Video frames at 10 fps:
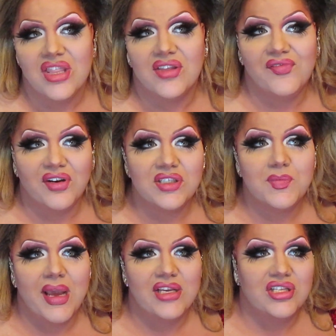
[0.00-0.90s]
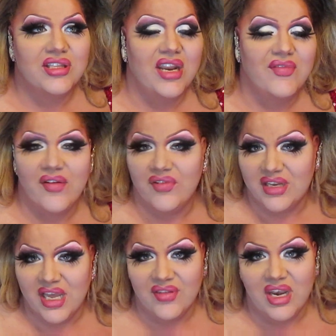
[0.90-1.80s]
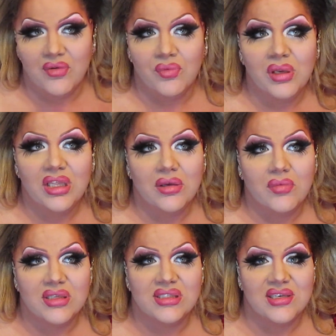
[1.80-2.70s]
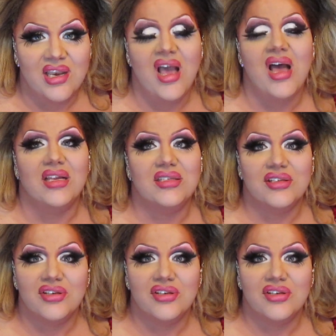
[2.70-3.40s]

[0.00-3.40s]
The first pageant that I've ever done that I really was not